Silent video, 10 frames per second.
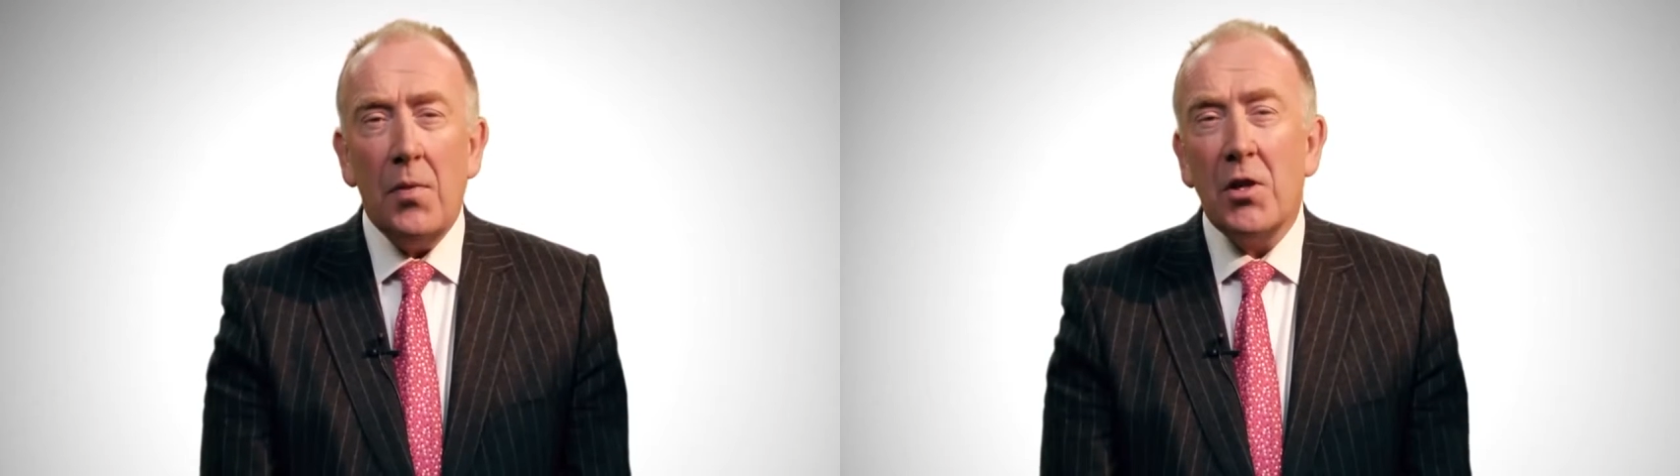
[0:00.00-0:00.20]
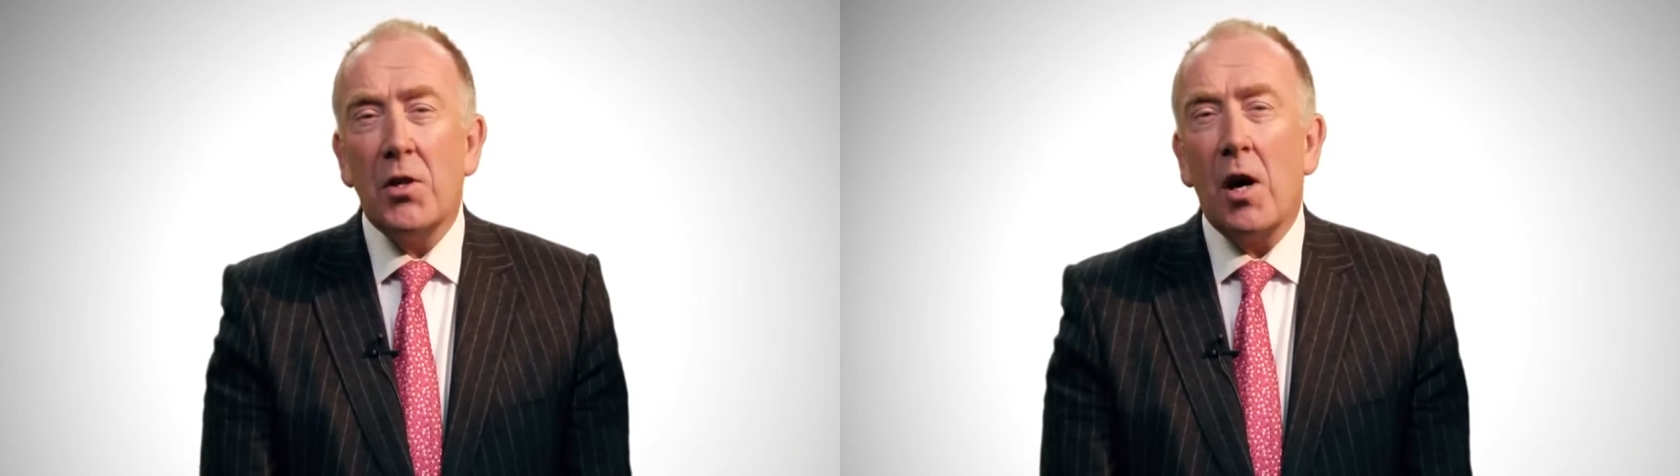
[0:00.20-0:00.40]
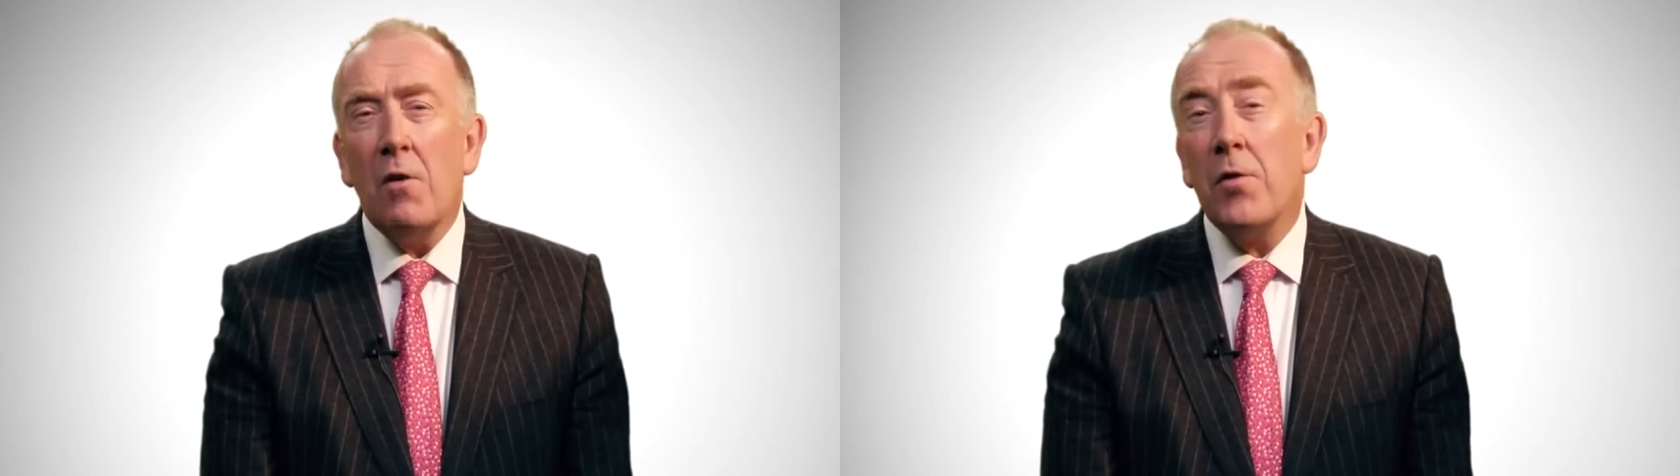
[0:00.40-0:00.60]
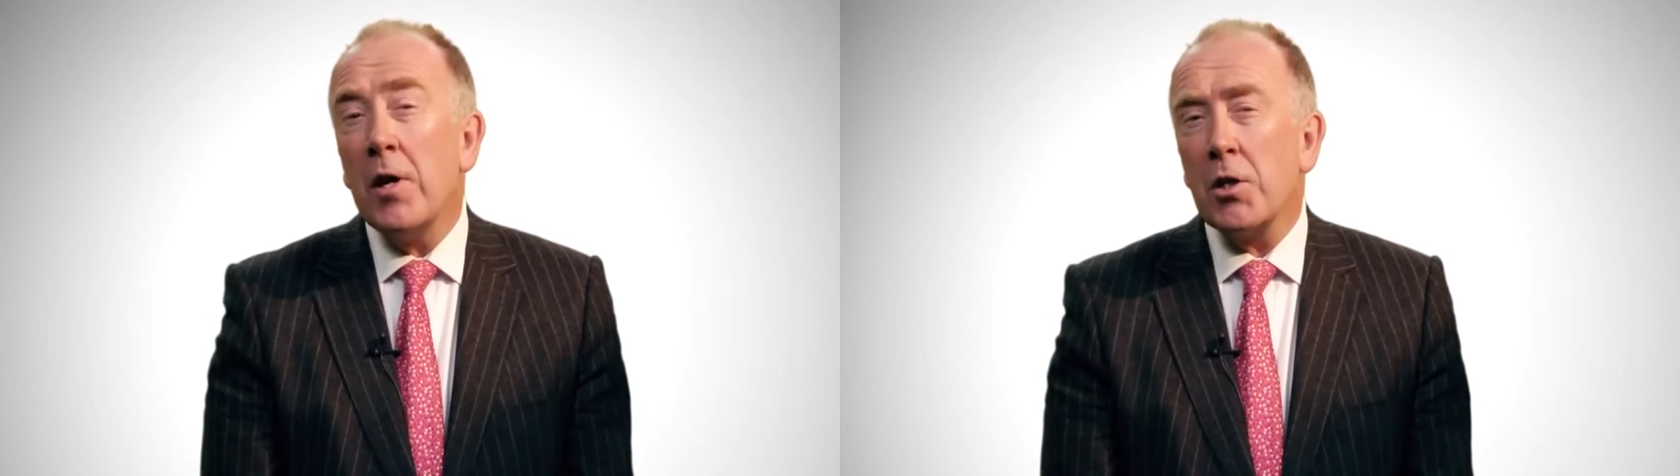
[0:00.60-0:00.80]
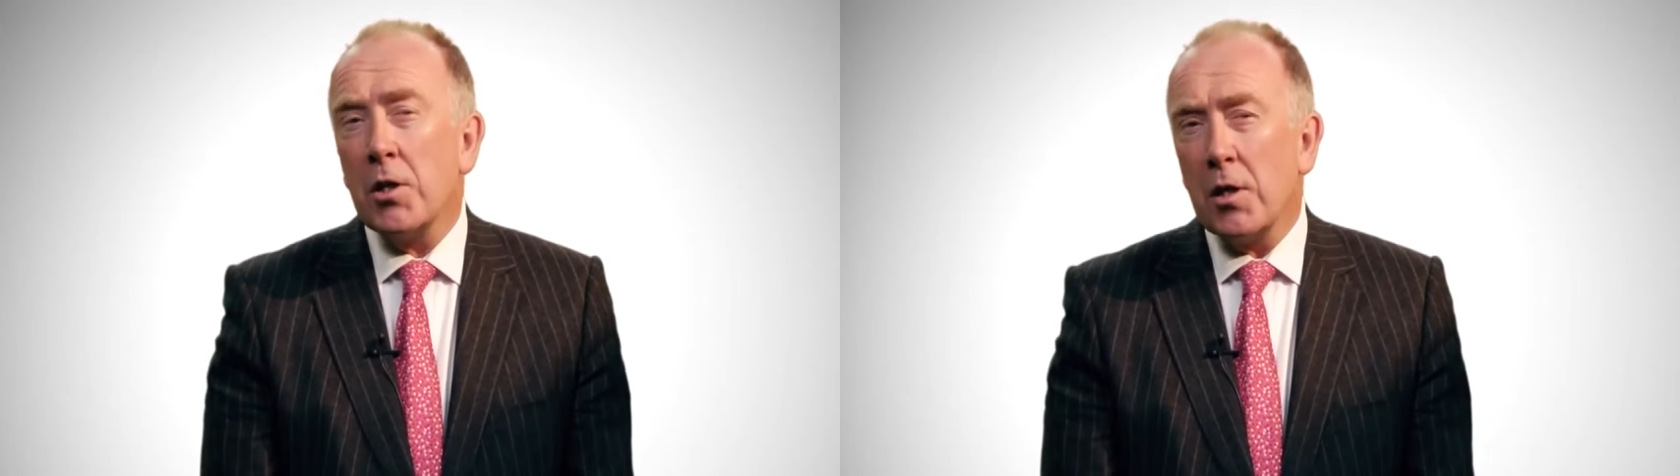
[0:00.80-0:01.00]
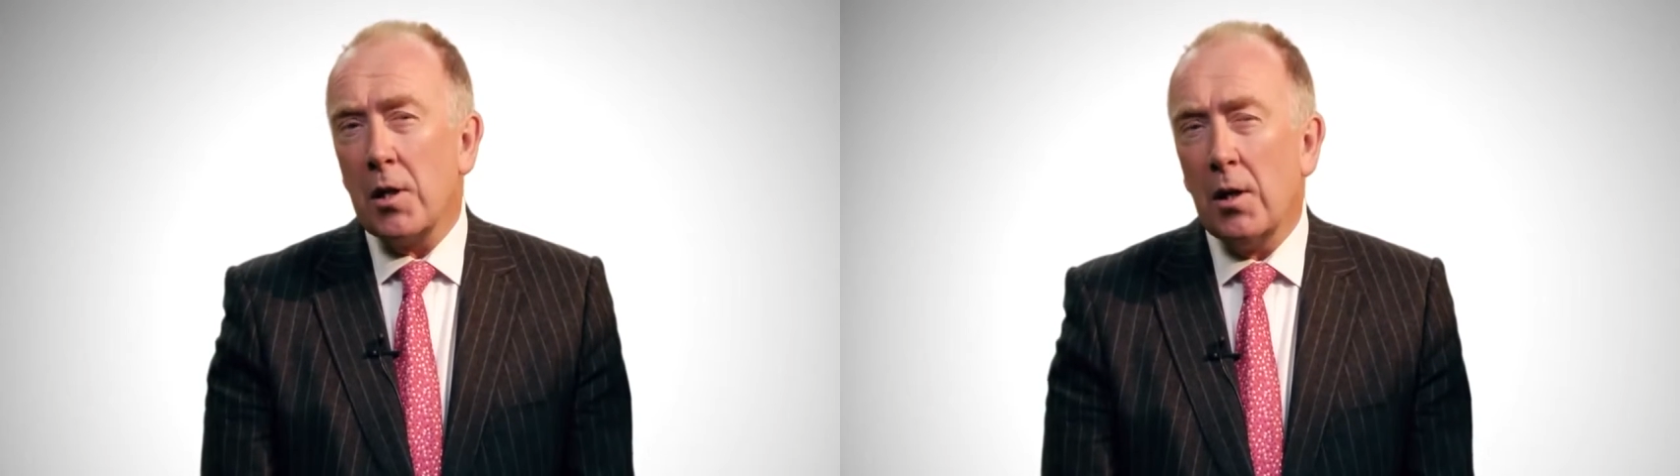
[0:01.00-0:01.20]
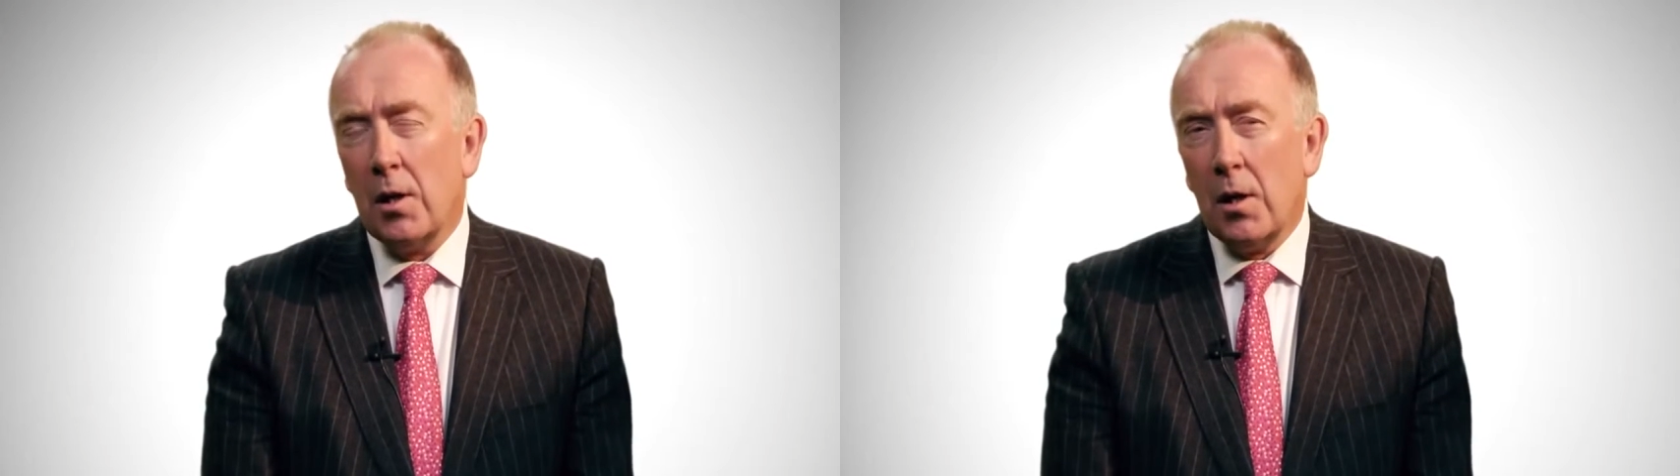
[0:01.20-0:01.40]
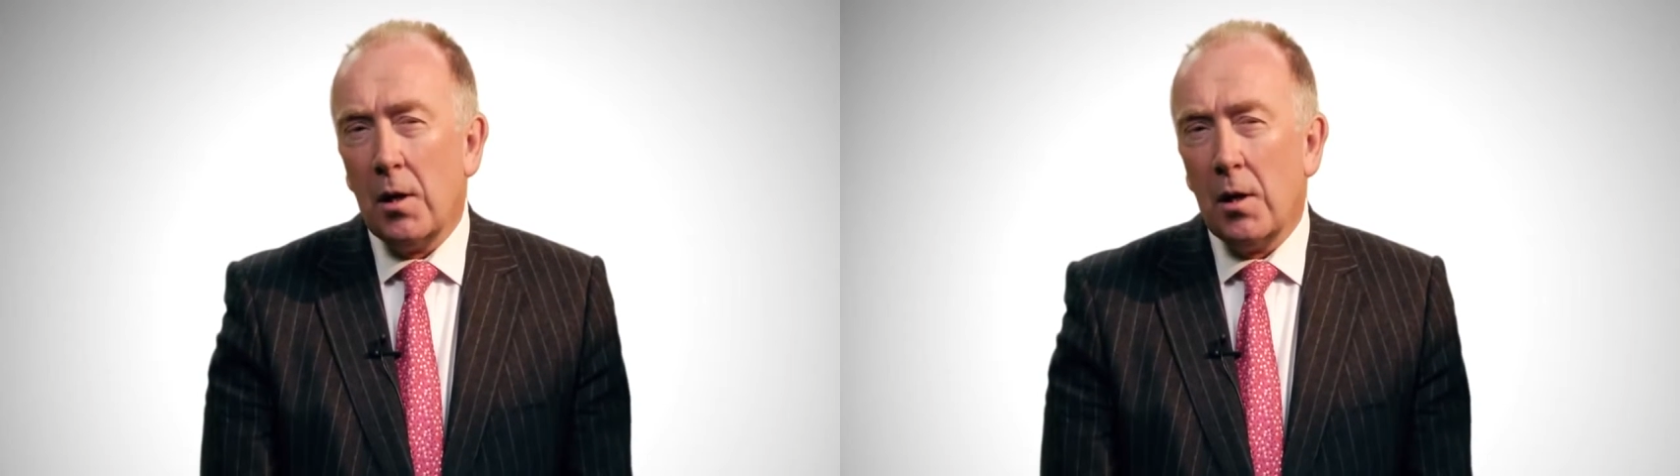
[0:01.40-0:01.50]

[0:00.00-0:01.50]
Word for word: in the diversity